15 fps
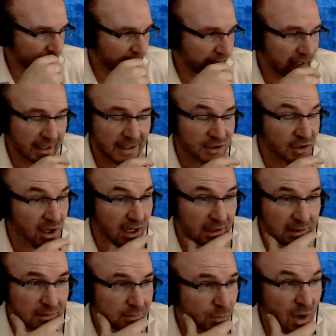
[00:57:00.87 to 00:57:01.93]
And it's
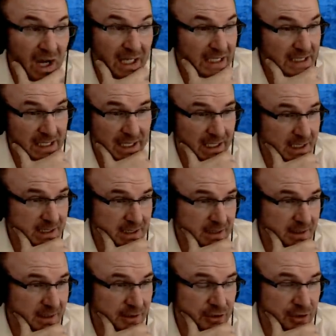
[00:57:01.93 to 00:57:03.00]
not rocket science.
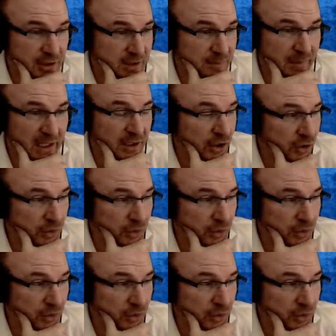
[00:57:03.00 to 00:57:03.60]
It's just being a good